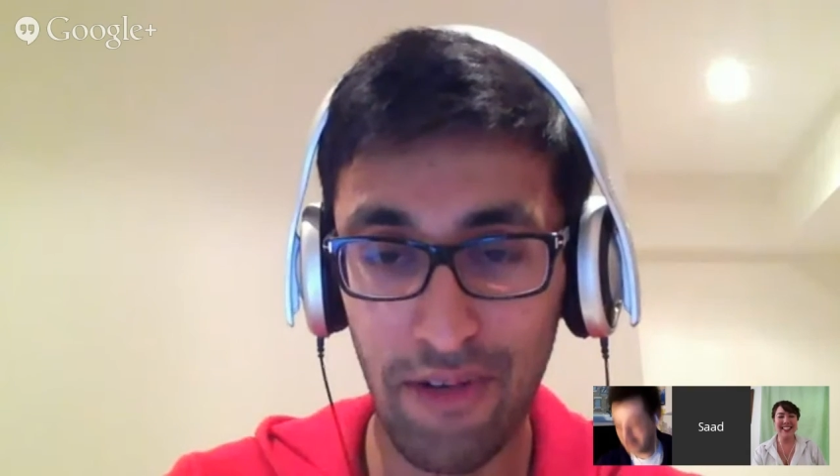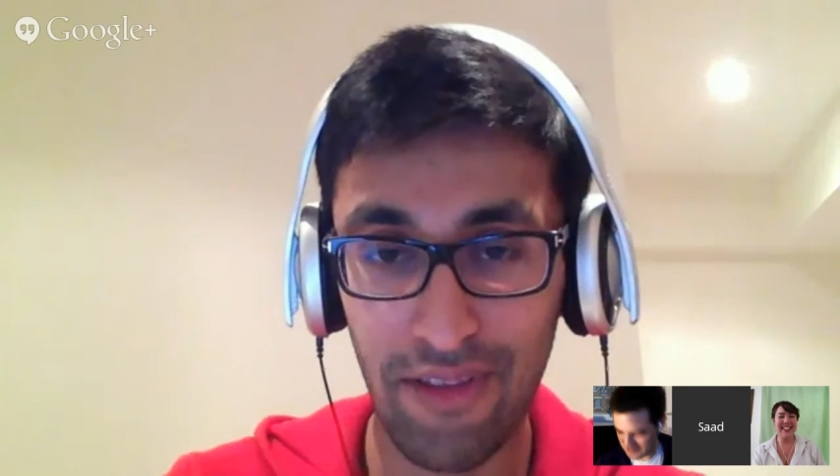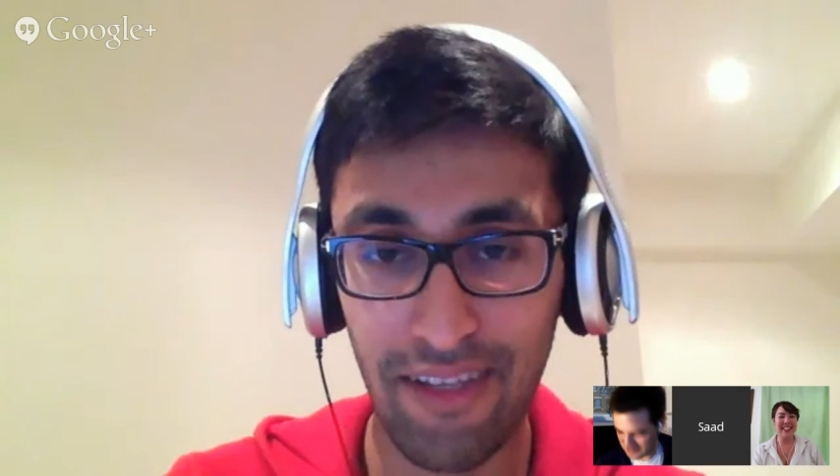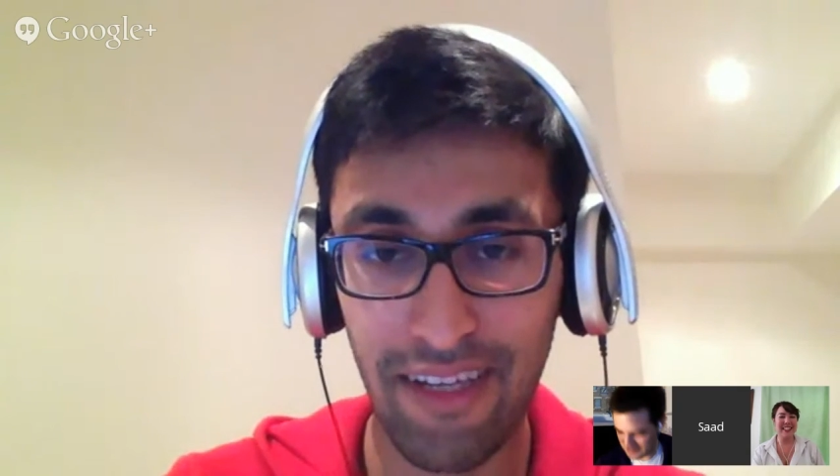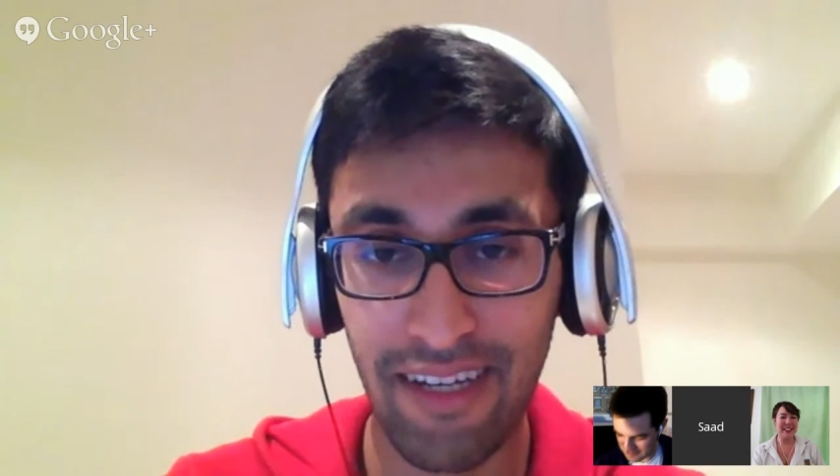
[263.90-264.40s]

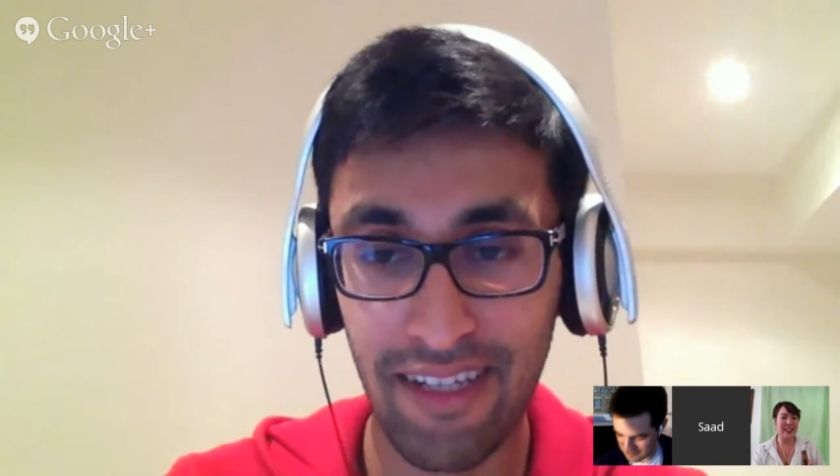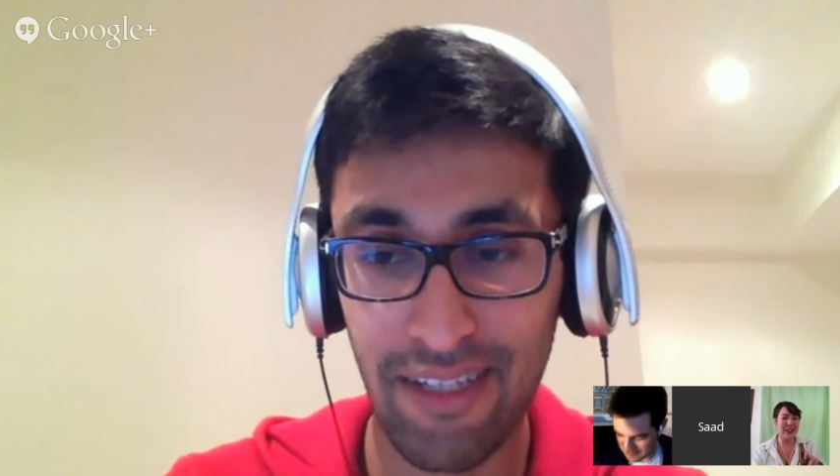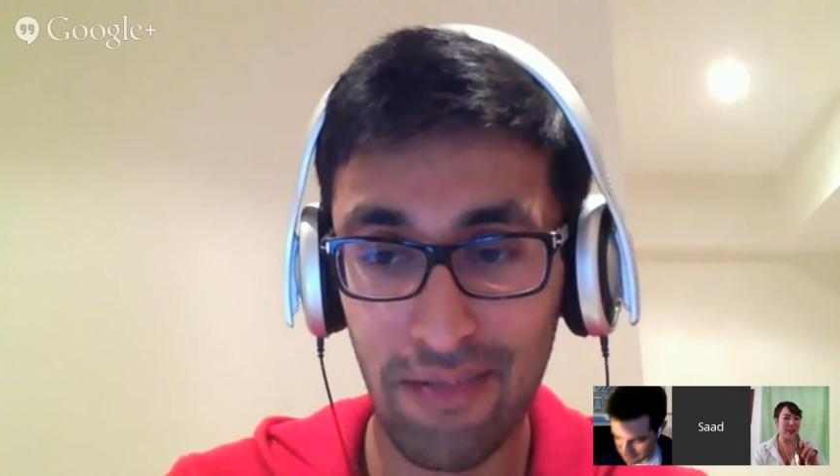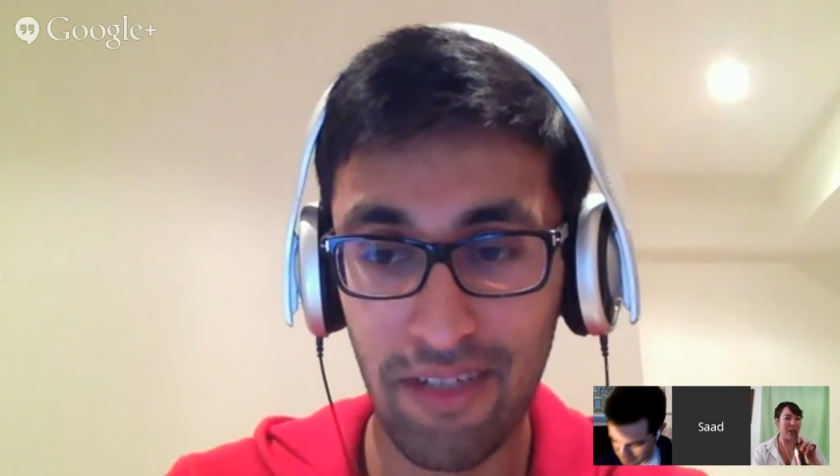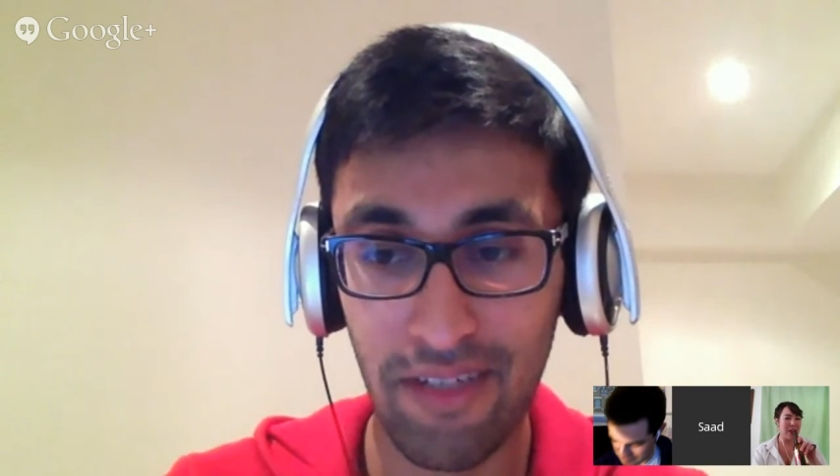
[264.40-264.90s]
with Leah on
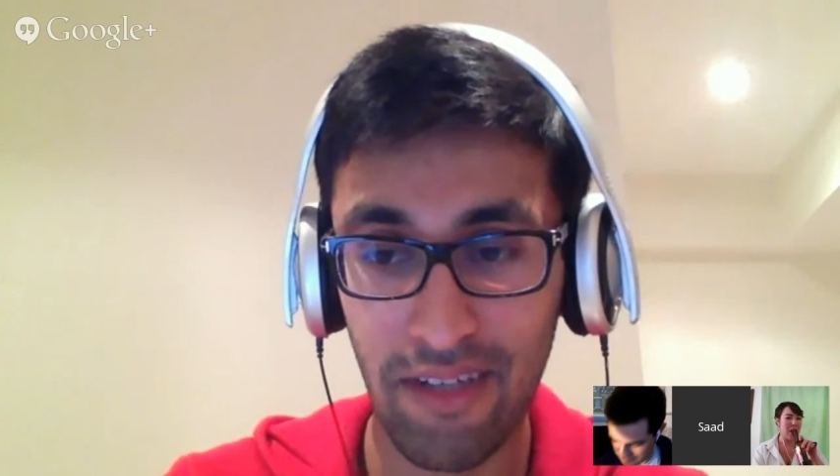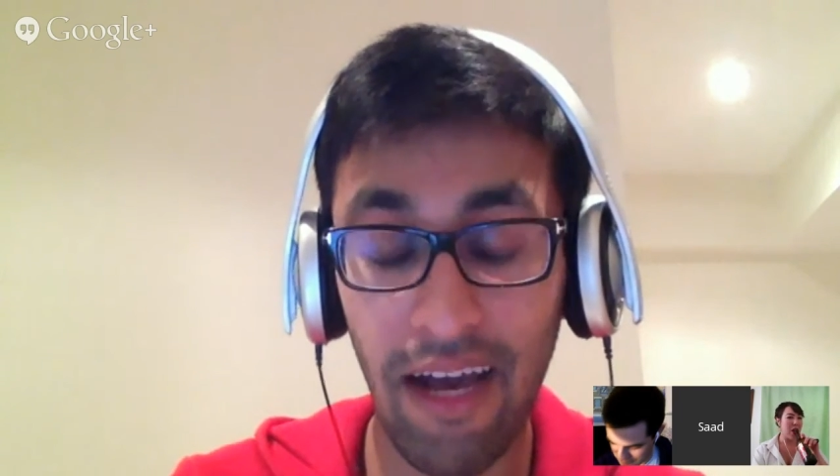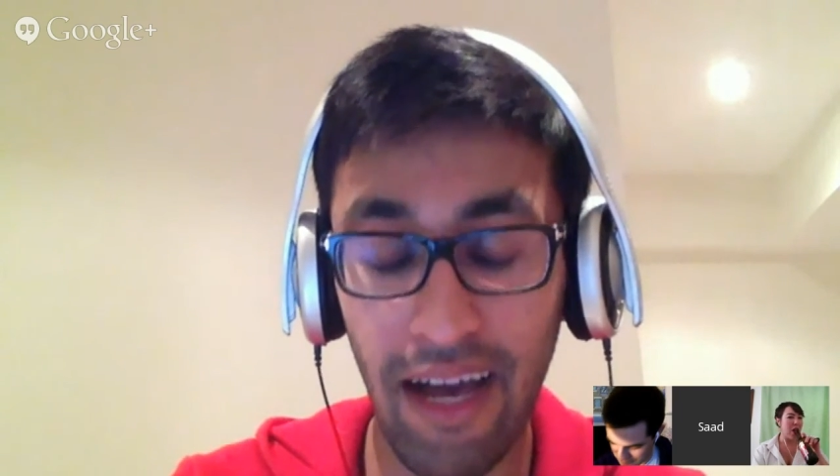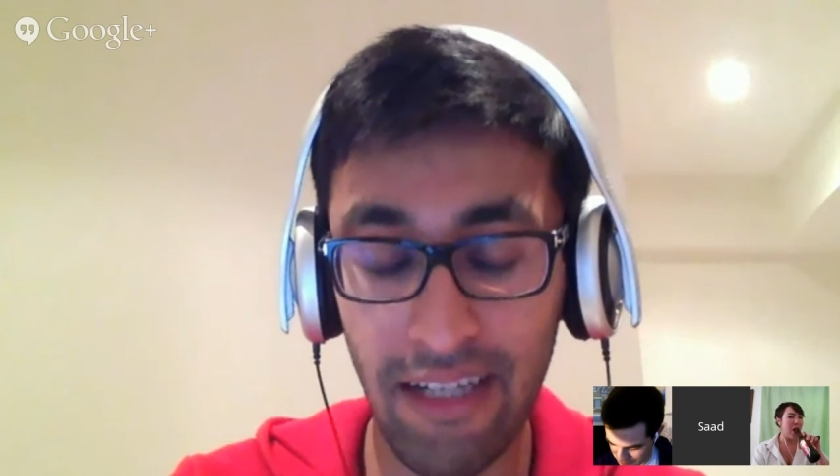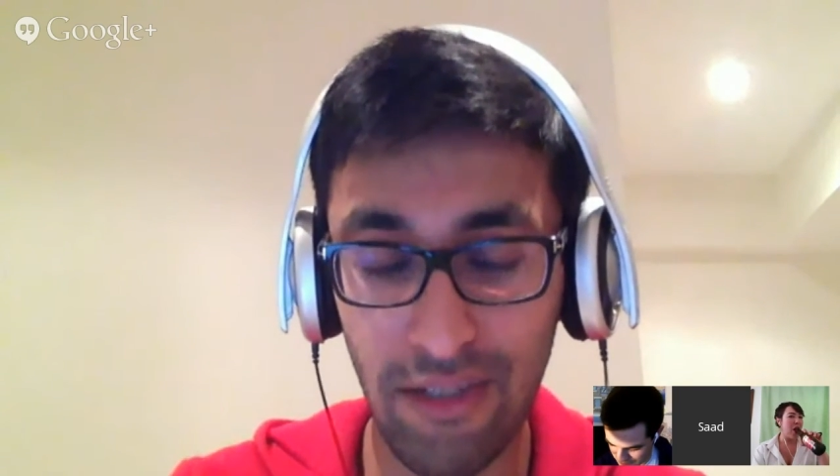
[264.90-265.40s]
this one.
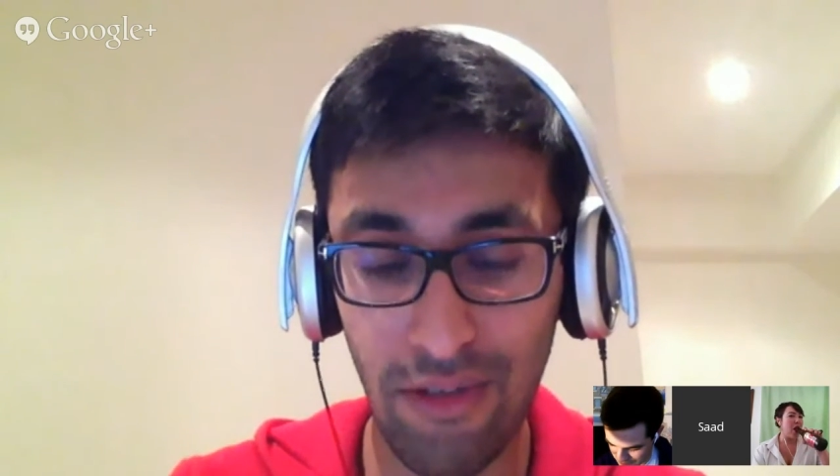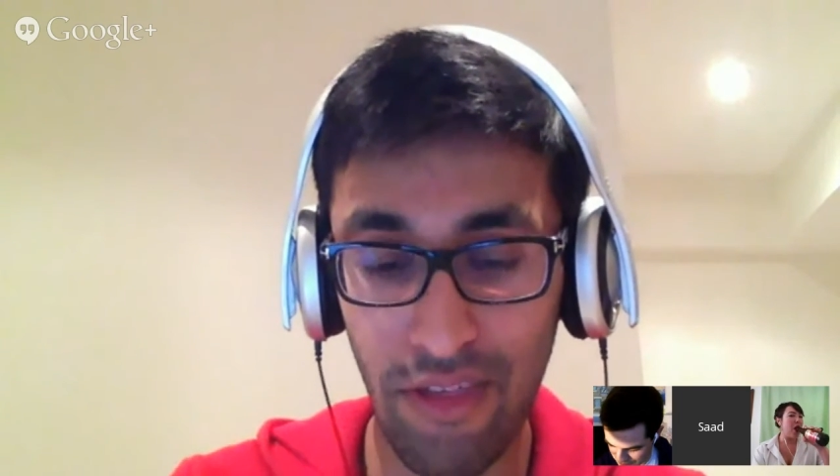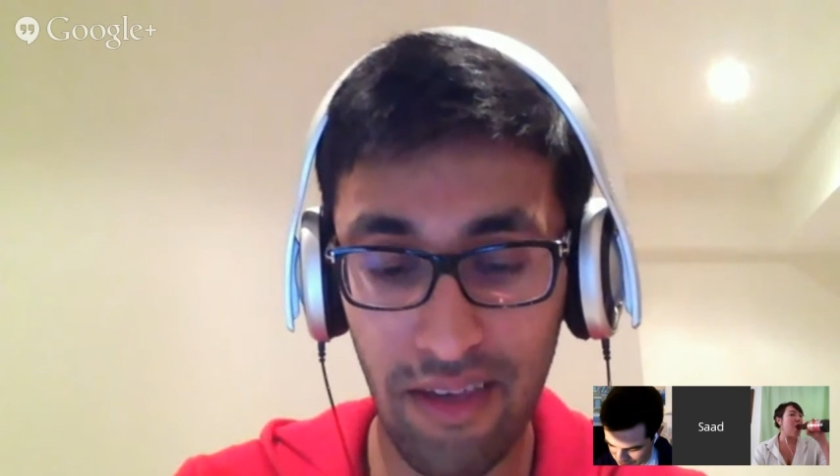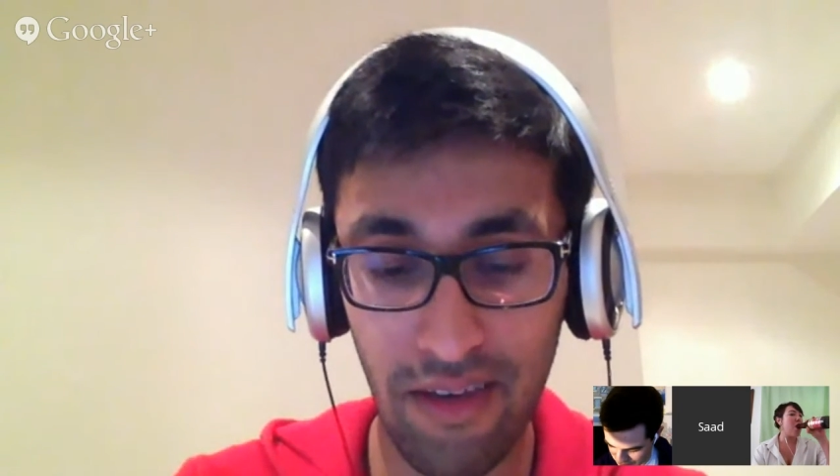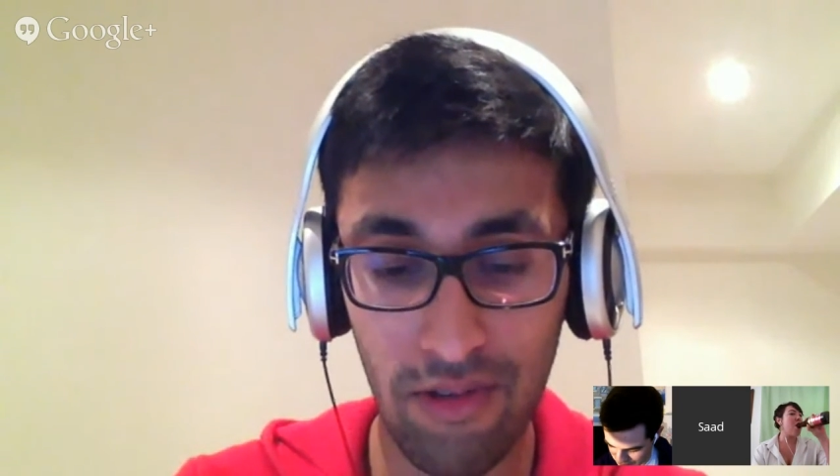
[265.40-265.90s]
I do
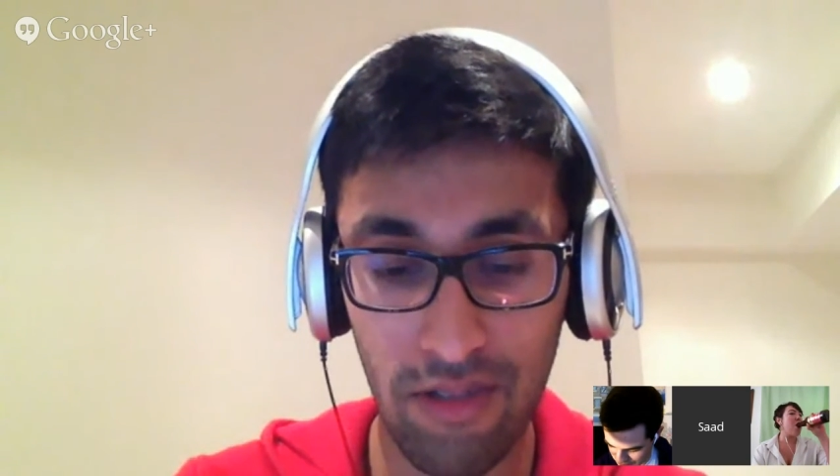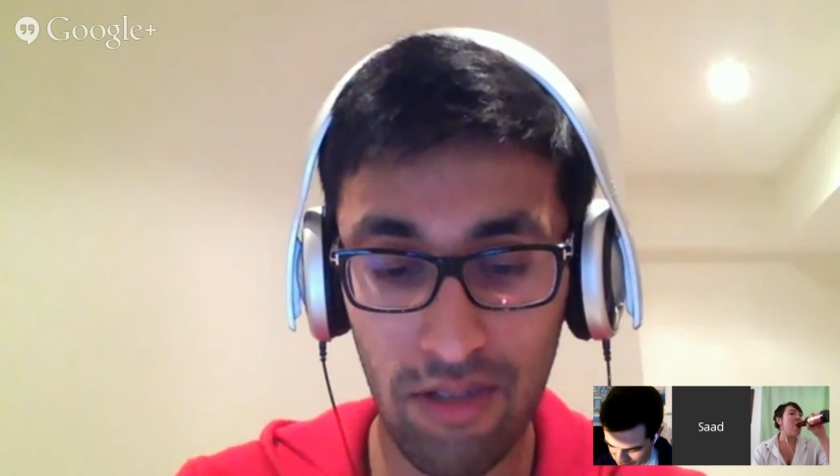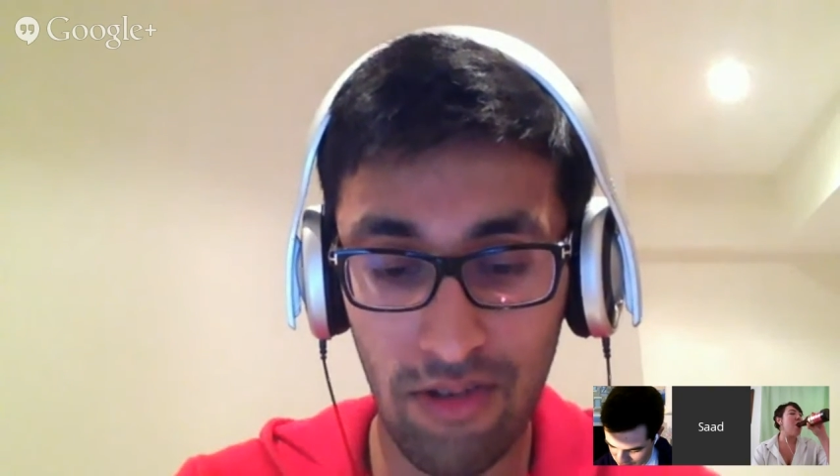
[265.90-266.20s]
think it was a